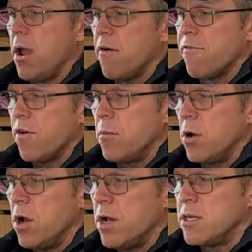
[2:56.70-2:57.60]
from
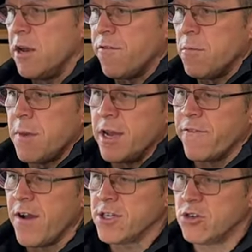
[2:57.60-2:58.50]
different
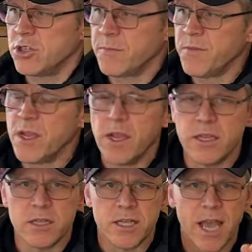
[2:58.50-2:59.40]
manufacturers.
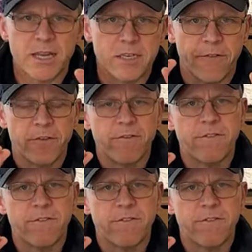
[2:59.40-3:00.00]
You'll get a different